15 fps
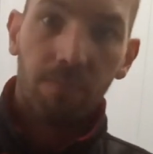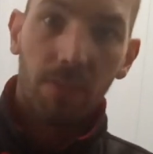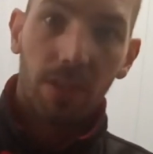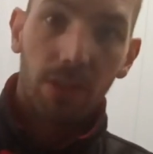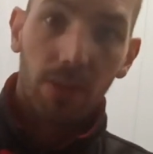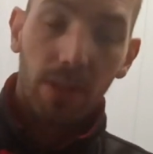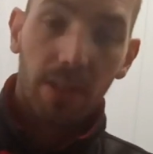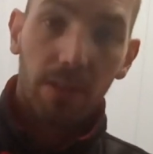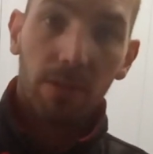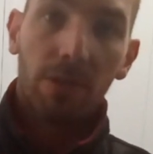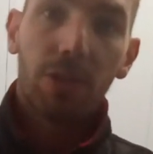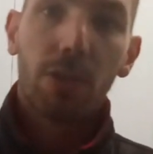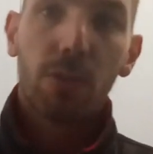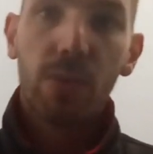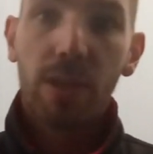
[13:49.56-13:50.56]
so you can
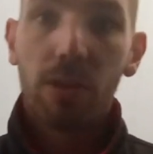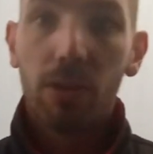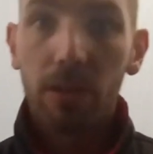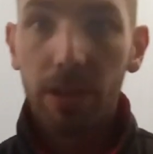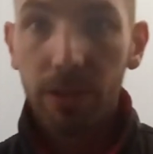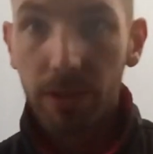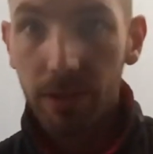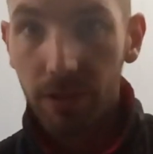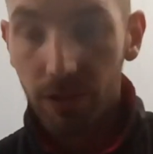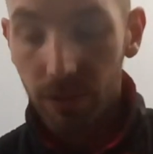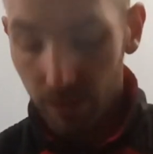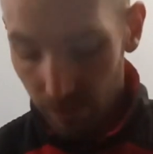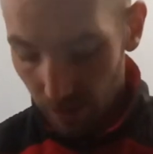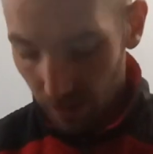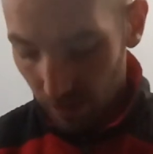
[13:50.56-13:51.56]
also record your
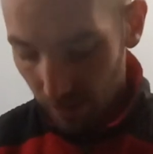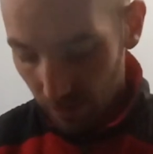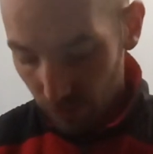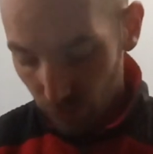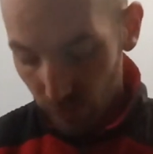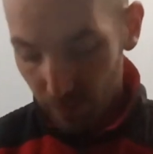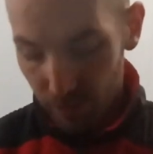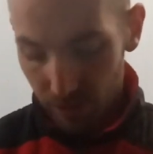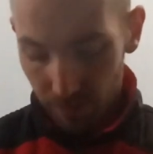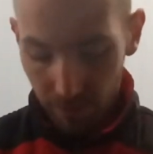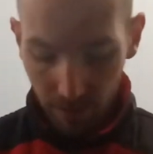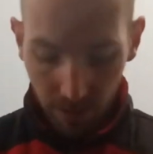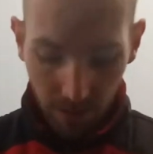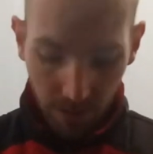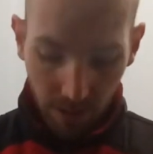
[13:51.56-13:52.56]
trips.
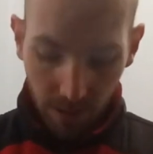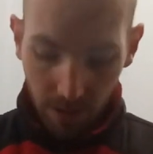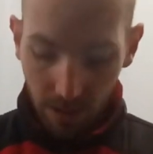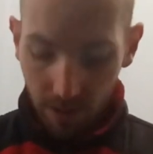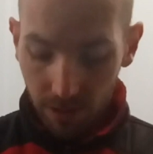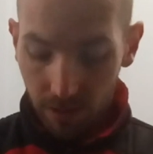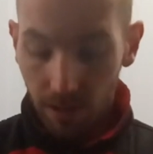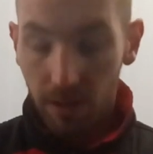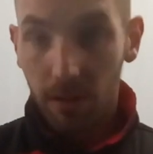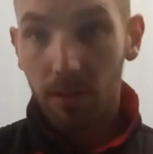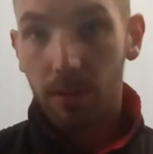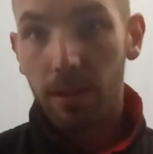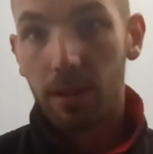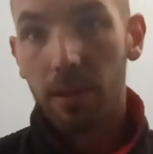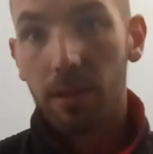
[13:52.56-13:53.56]

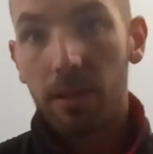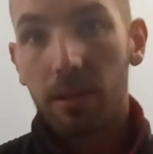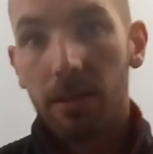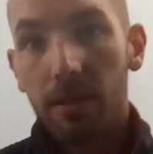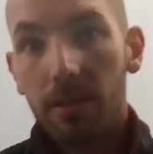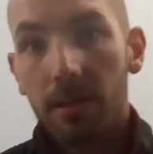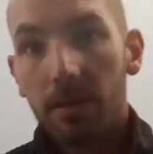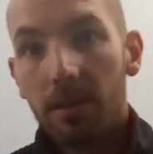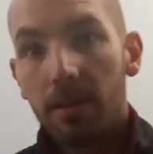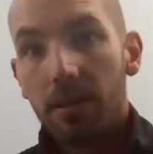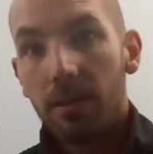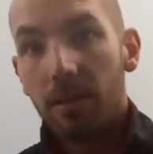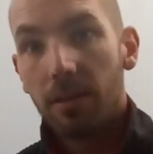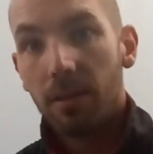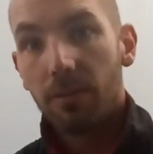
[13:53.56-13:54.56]
So
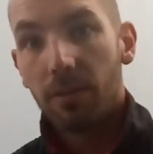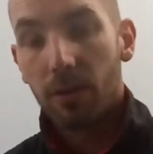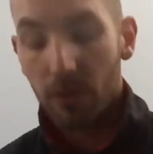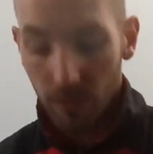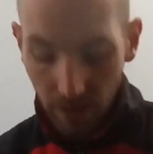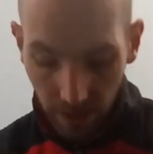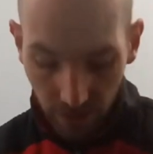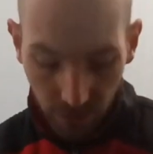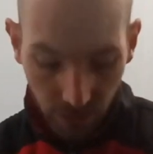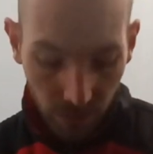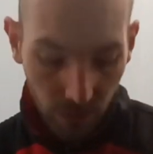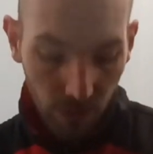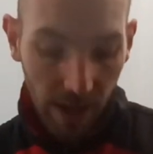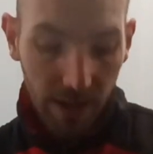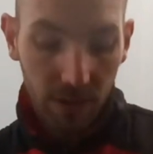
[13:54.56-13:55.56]
if I hit
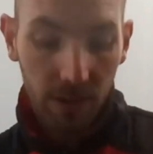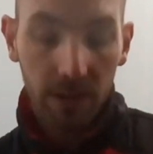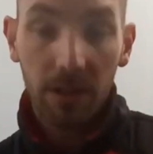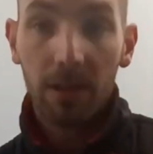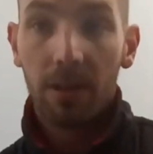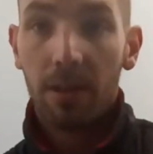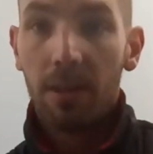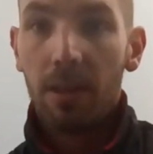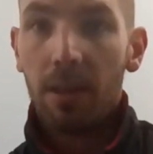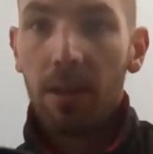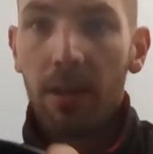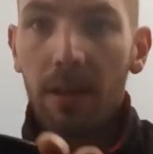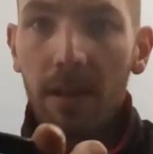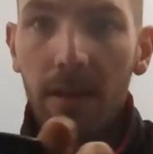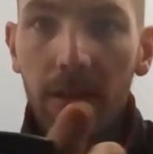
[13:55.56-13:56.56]
record,
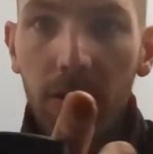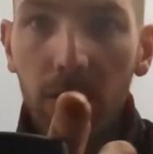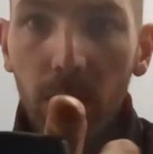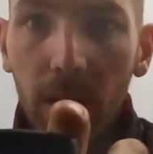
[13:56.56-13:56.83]
the